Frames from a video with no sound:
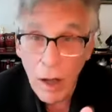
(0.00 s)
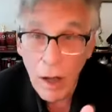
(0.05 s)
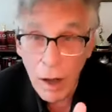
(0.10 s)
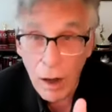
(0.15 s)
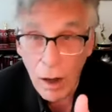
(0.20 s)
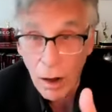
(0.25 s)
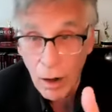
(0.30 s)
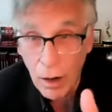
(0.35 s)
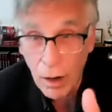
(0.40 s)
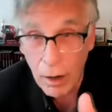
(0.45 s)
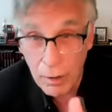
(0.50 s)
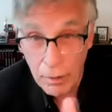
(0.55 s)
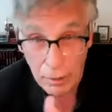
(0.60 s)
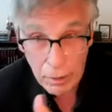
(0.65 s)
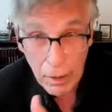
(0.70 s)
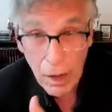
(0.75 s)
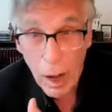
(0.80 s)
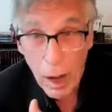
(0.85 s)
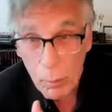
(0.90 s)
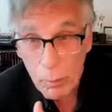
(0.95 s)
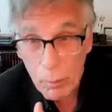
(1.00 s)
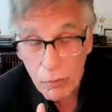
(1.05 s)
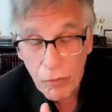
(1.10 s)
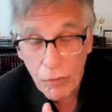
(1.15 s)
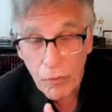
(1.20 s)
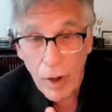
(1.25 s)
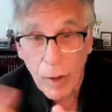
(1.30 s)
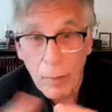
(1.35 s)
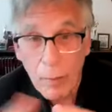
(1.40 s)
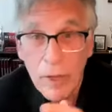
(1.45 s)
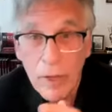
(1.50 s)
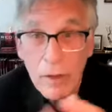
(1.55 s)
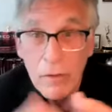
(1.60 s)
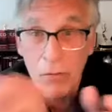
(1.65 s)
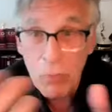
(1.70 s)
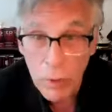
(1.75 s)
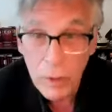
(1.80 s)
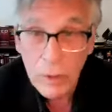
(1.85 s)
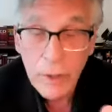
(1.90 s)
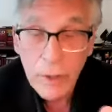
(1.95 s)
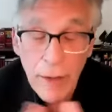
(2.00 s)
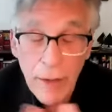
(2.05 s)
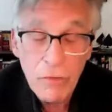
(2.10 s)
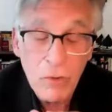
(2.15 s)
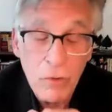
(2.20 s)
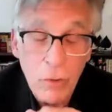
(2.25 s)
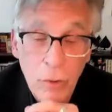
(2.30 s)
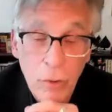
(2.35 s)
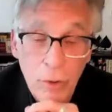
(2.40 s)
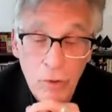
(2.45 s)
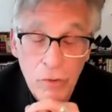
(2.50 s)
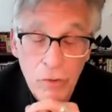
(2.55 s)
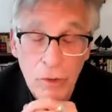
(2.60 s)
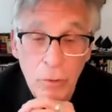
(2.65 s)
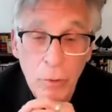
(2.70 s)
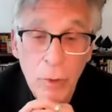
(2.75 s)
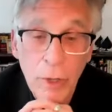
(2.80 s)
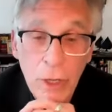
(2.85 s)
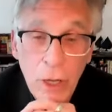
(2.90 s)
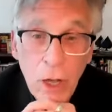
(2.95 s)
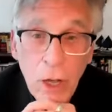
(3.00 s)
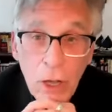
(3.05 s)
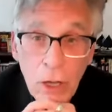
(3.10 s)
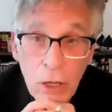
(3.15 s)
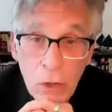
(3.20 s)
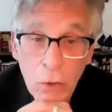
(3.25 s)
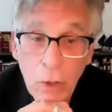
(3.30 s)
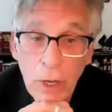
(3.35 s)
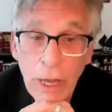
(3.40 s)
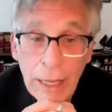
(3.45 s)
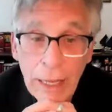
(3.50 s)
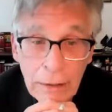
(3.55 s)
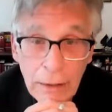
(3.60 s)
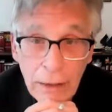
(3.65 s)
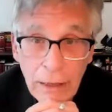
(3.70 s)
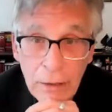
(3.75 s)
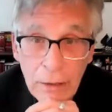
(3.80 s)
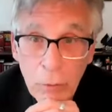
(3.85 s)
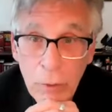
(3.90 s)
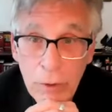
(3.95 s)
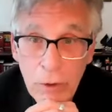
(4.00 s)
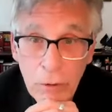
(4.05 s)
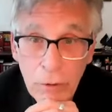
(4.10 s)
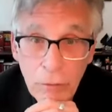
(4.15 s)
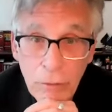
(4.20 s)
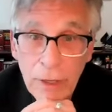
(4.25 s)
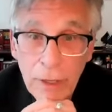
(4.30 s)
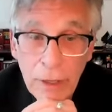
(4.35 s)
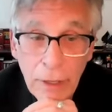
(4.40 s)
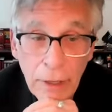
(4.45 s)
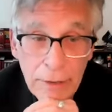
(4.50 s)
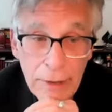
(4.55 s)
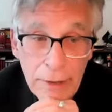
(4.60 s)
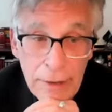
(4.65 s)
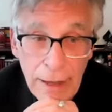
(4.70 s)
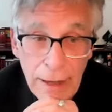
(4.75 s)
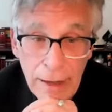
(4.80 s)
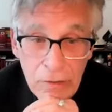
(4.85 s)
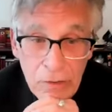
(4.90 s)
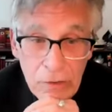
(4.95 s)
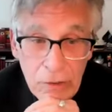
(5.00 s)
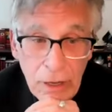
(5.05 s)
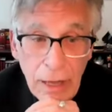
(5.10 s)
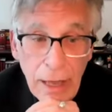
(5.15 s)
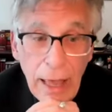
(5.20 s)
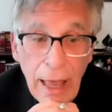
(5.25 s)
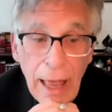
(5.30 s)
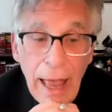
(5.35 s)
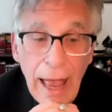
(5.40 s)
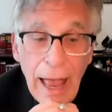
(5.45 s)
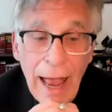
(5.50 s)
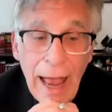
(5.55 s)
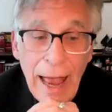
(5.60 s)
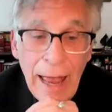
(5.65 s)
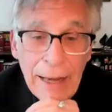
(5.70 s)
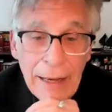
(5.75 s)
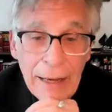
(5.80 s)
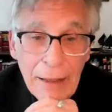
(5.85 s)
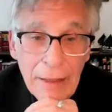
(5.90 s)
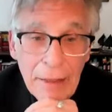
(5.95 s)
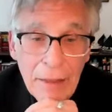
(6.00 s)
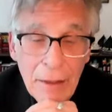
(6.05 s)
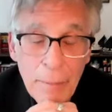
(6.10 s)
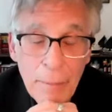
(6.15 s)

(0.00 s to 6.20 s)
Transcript: are, come from his real life stories that are in You Can't Lead With Your Feet on the Desk. And the